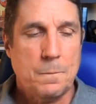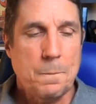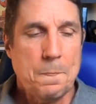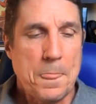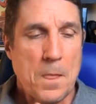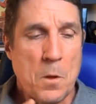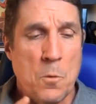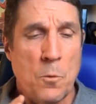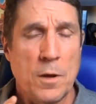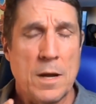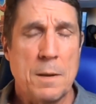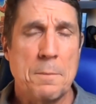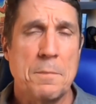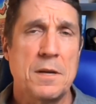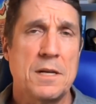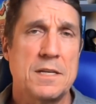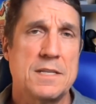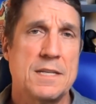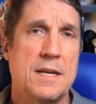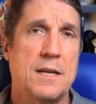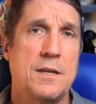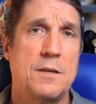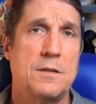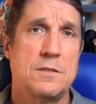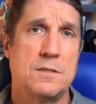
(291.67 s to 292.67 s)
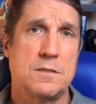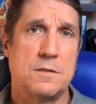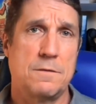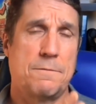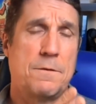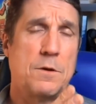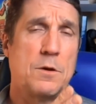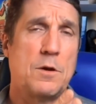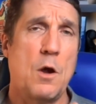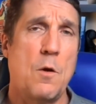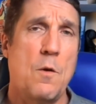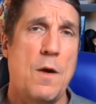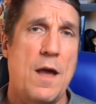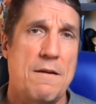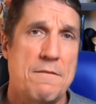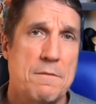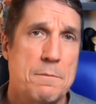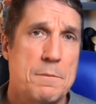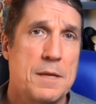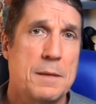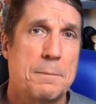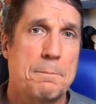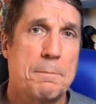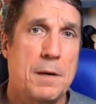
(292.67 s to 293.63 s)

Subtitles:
what I'm going to tell you is if you don't have a big